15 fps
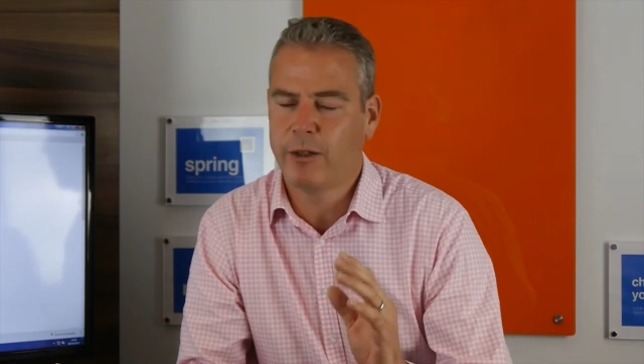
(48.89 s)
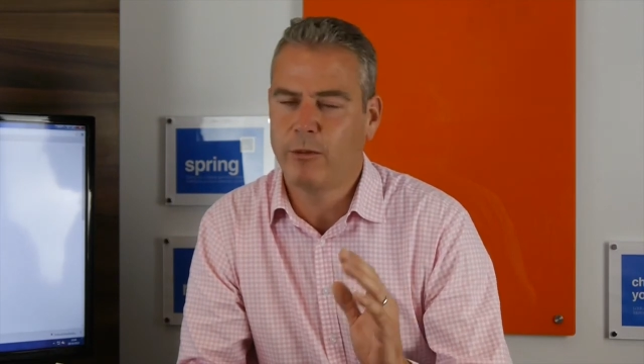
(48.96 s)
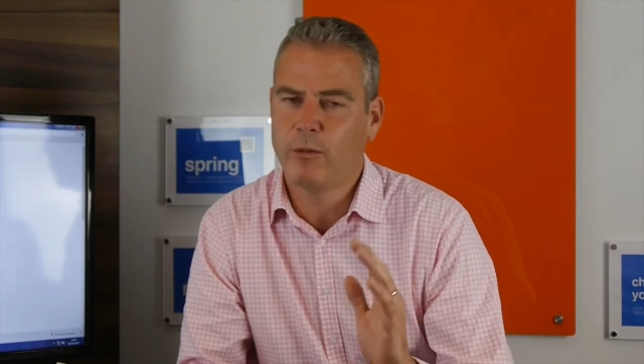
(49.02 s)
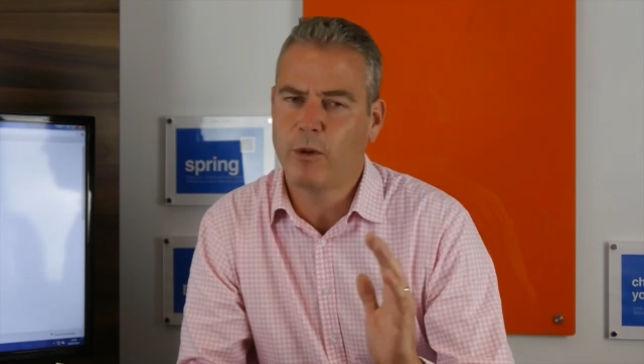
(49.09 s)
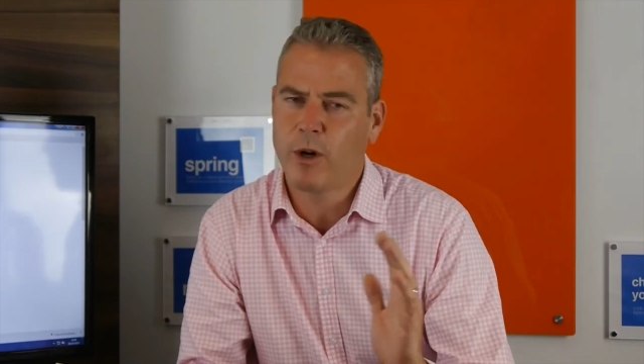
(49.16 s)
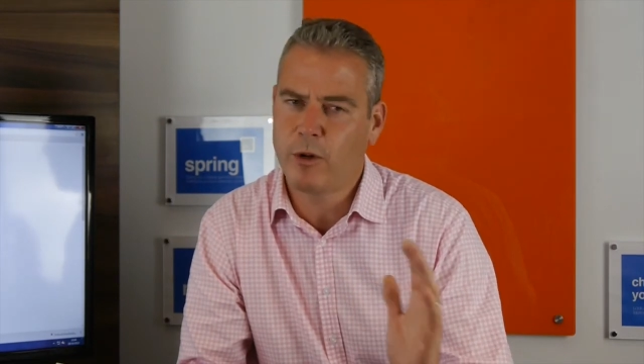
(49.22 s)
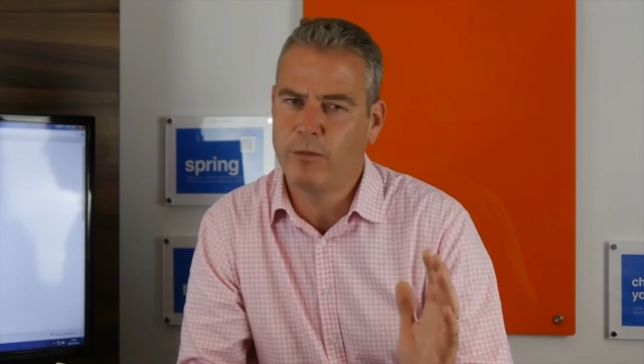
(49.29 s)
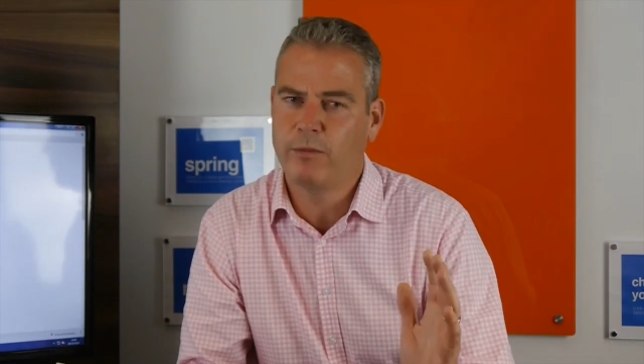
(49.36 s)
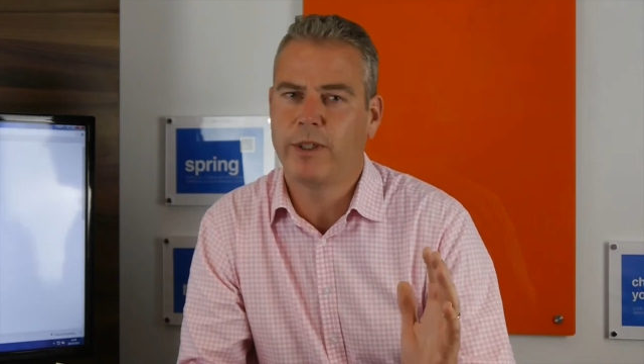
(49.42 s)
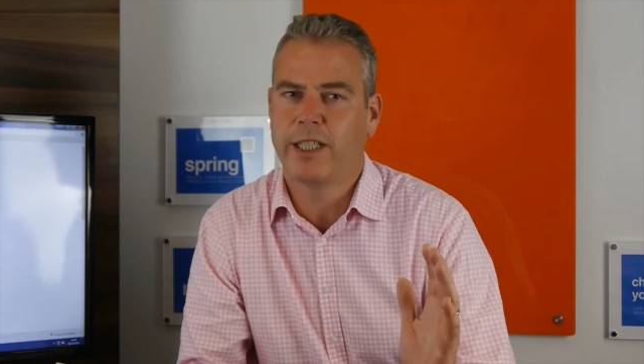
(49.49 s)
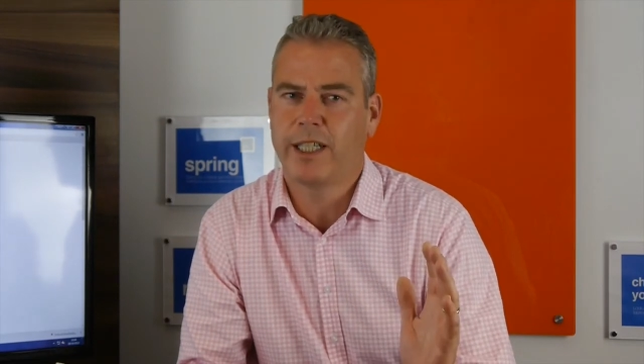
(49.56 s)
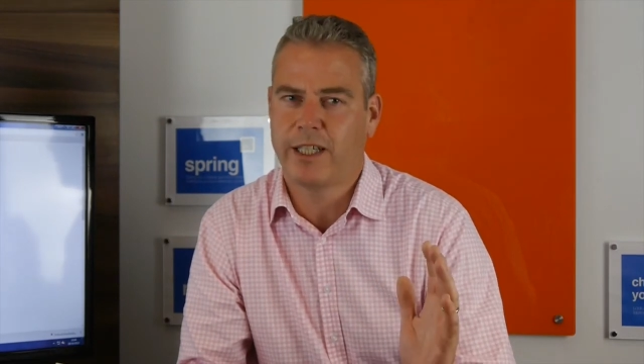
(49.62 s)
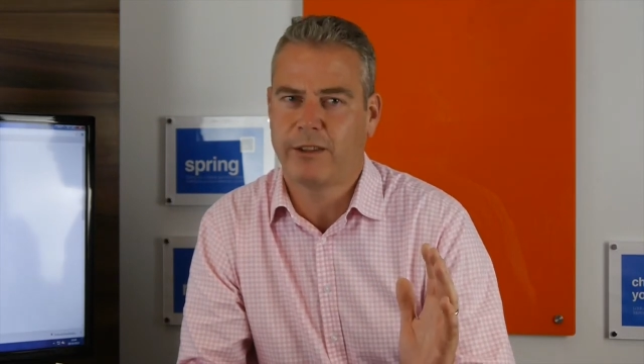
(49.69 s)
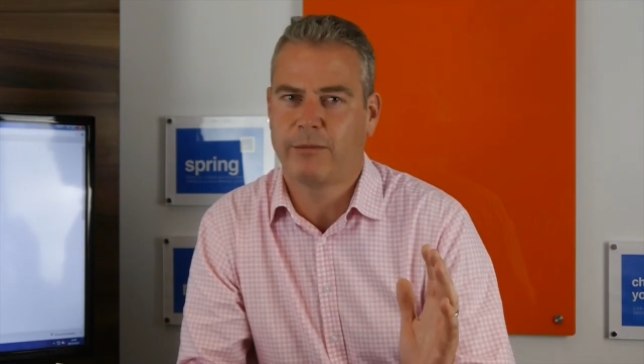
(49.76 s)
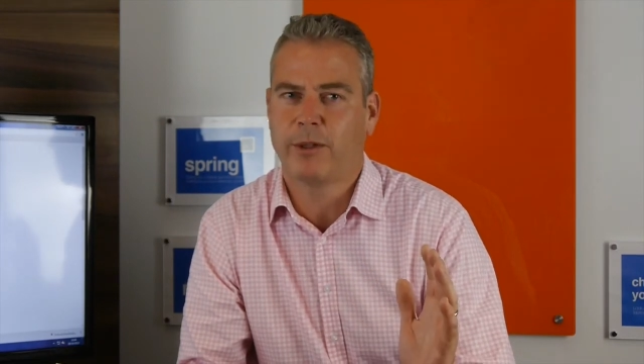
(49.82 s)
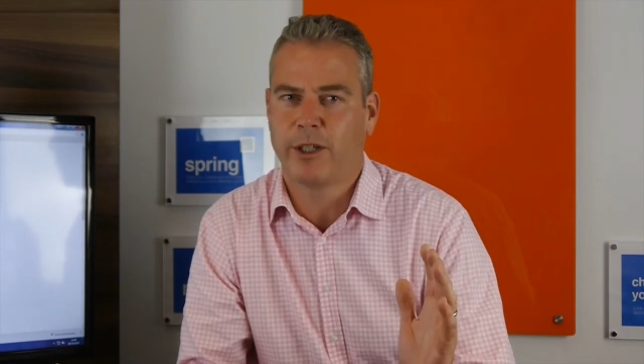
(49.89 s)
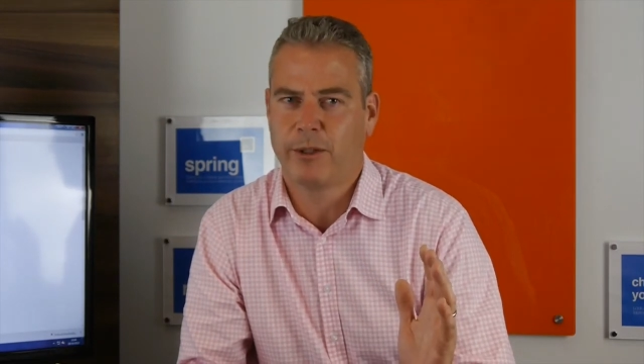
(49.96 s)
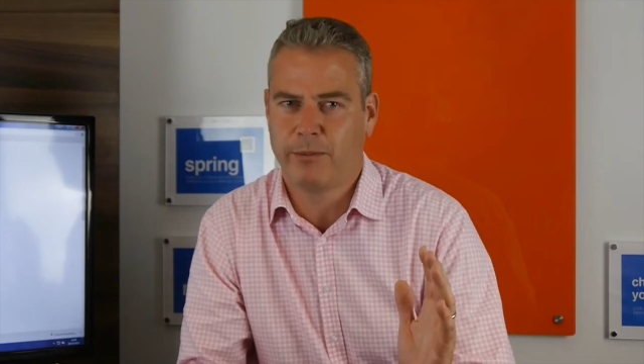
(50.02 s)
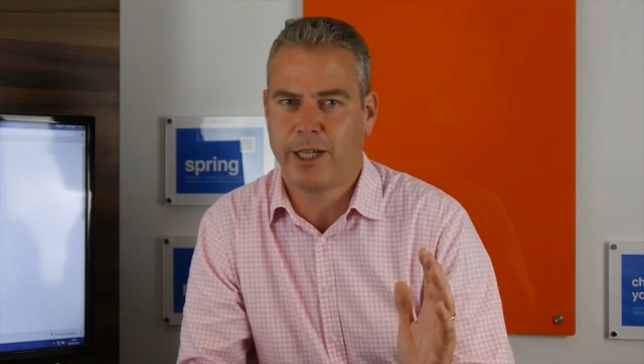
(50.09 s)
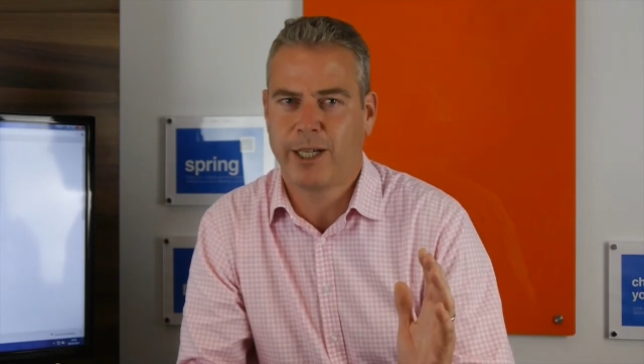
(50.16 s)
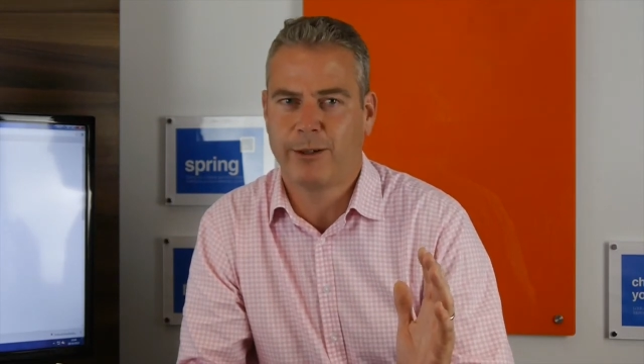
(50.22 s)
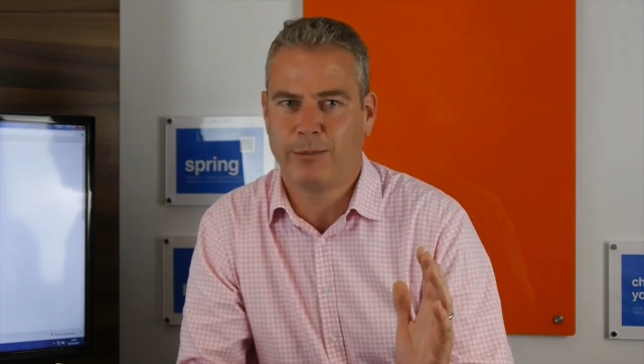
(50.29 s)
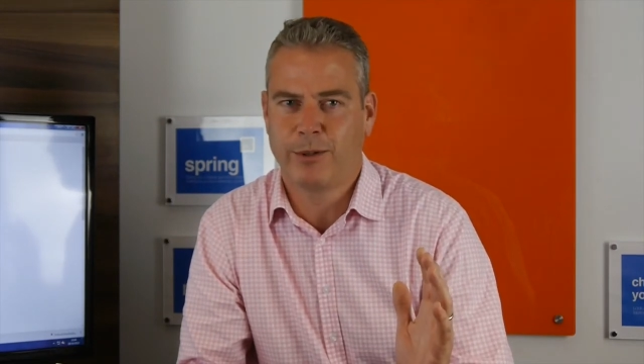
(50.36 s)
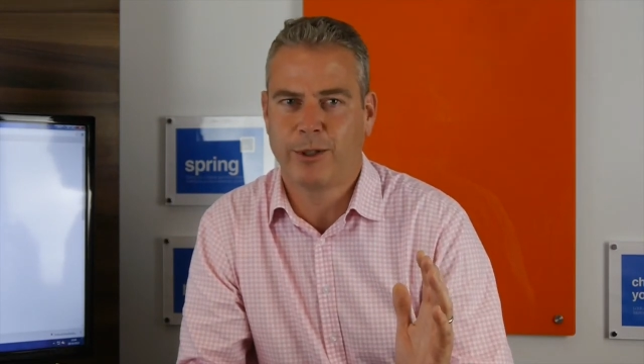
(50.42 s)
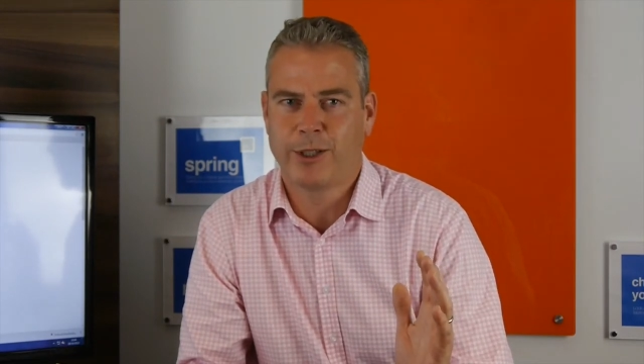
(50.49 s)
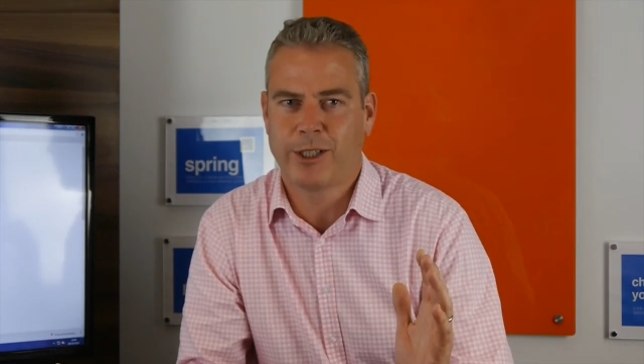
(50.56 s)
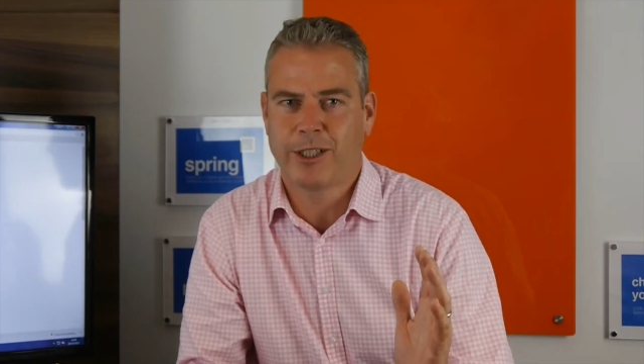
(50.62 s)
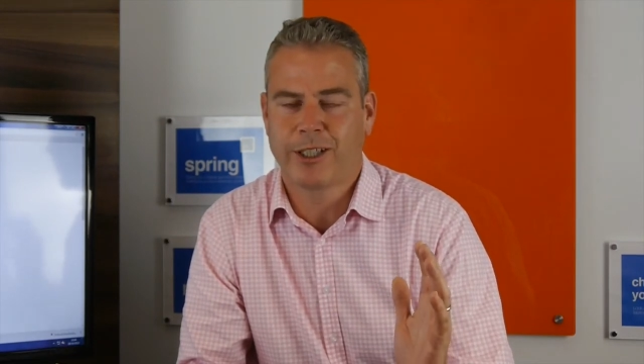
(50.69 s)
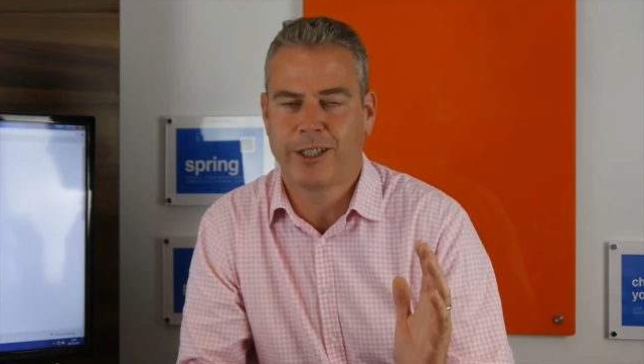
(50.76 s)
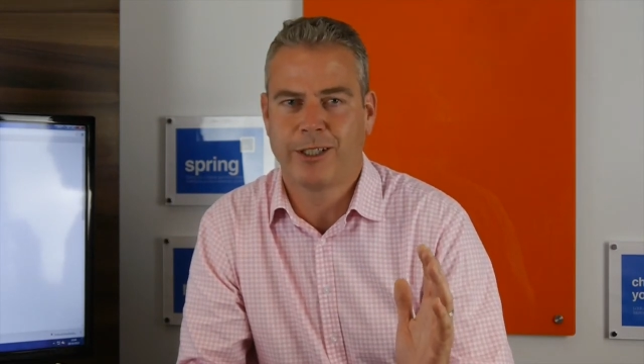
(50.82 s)
It won't be death by
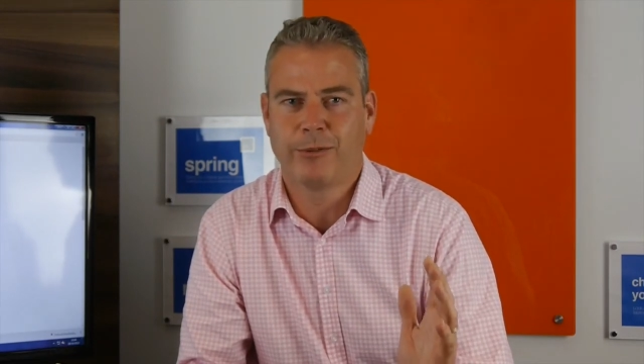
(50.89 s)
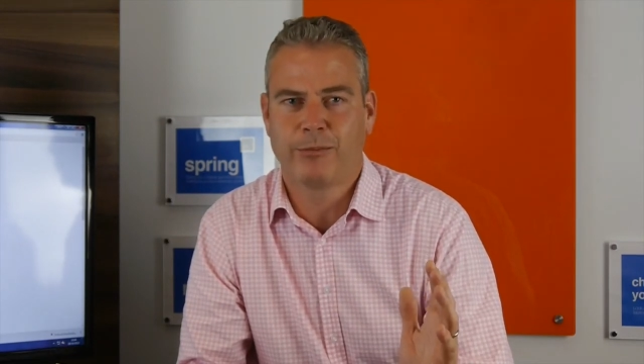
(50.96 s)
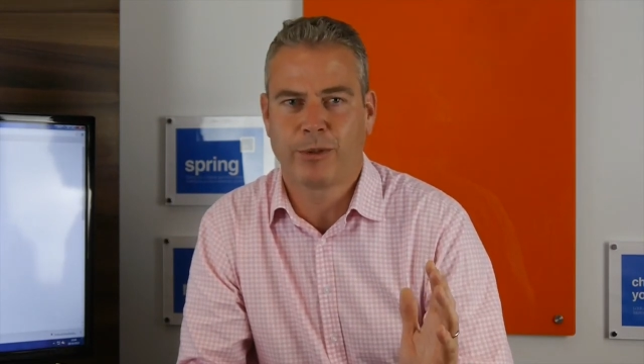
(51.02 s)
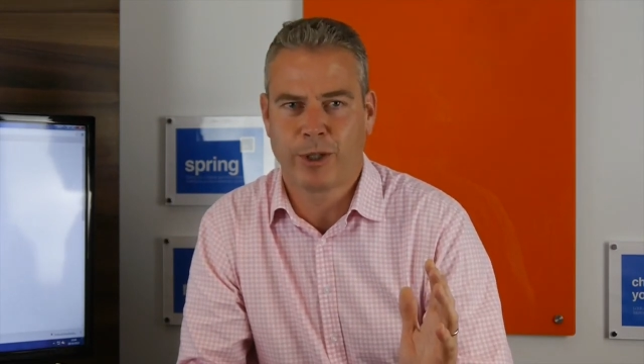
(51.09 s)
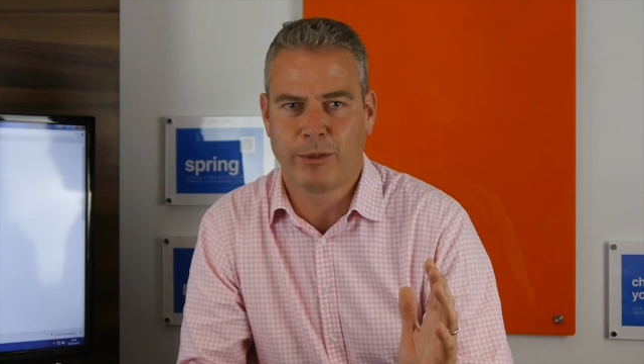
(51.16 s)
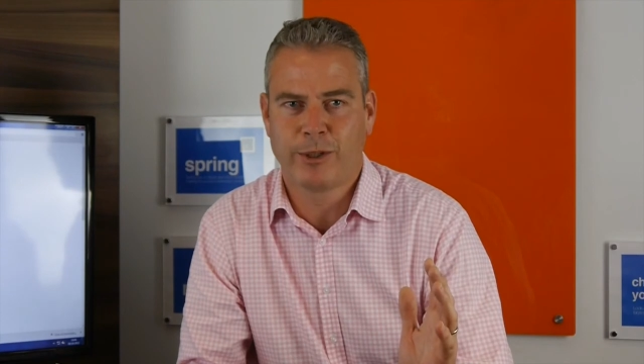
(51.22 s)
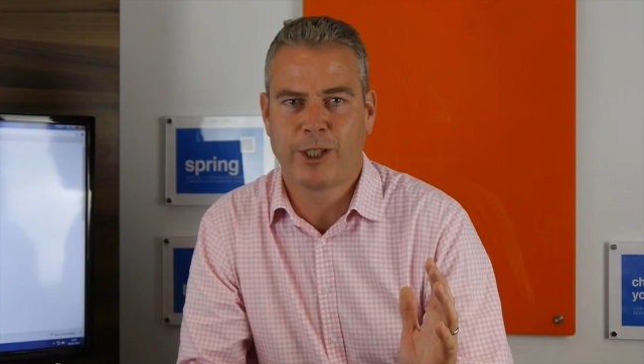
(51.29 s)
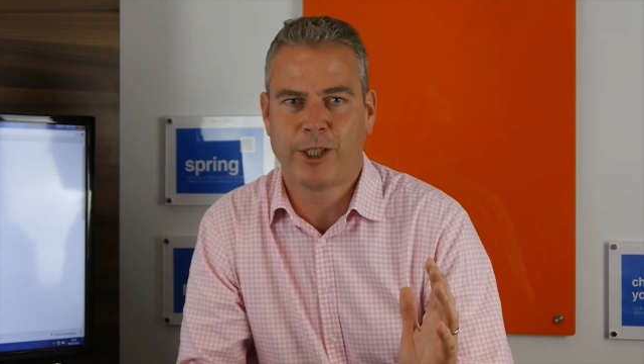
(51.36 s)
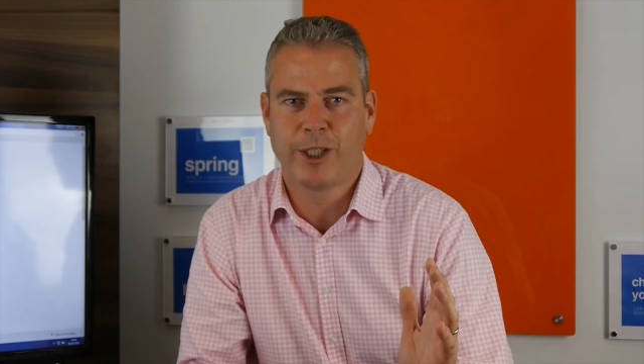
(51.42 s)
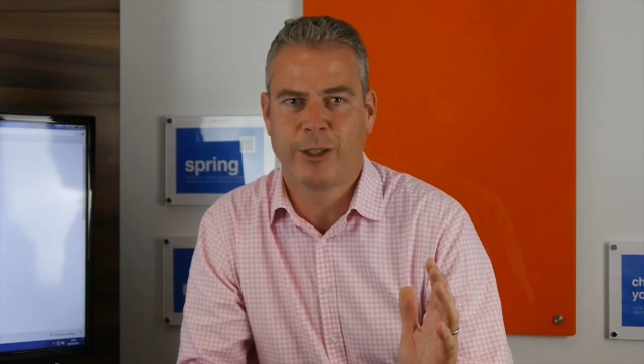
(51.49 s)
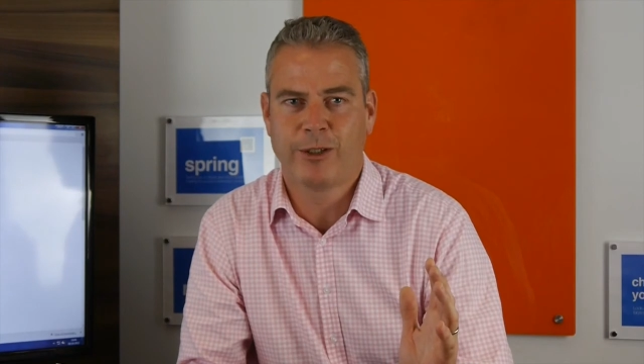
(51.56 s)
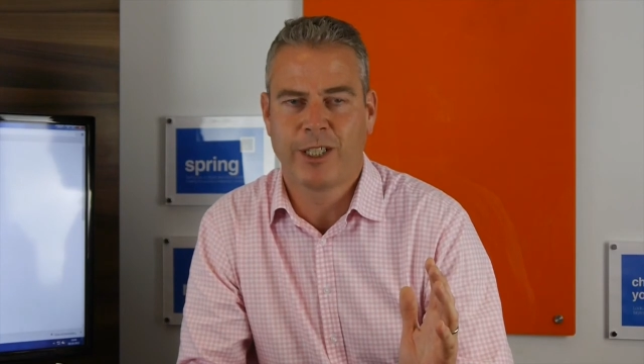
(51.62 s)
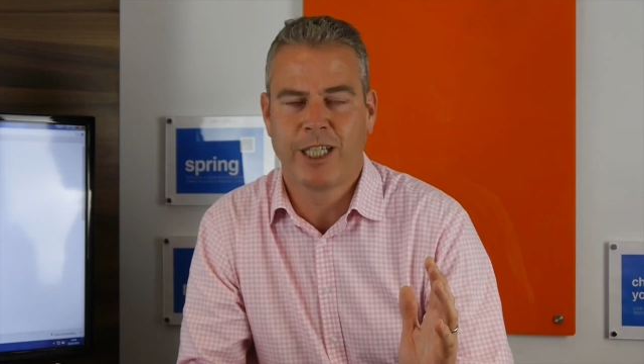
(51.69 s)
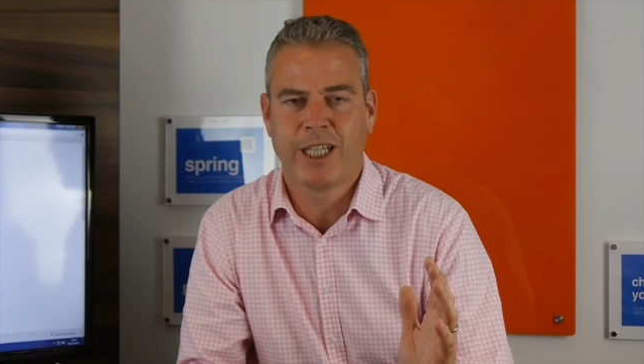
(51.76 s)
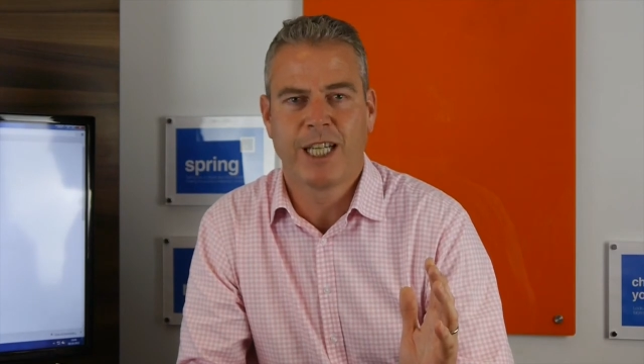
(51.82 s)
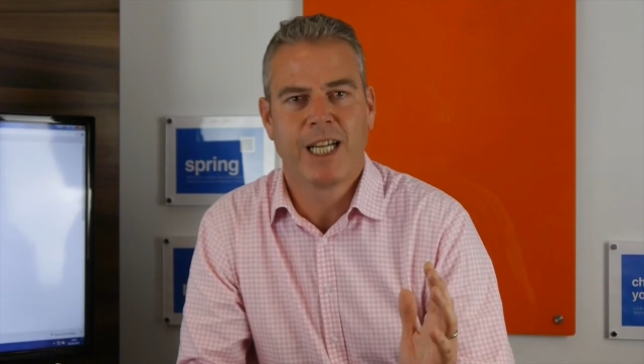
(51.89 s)
PowerPoint, I can promise you.